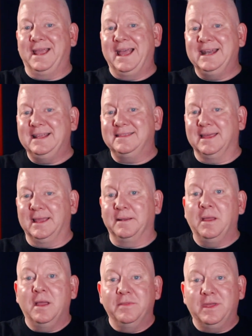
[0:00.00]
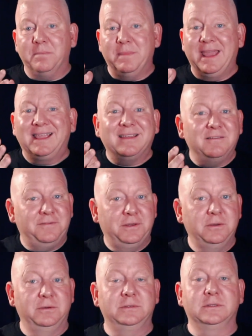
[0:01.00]
anything that may
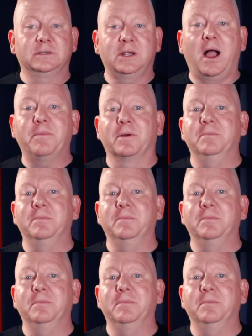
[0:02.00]
confuse the shopper,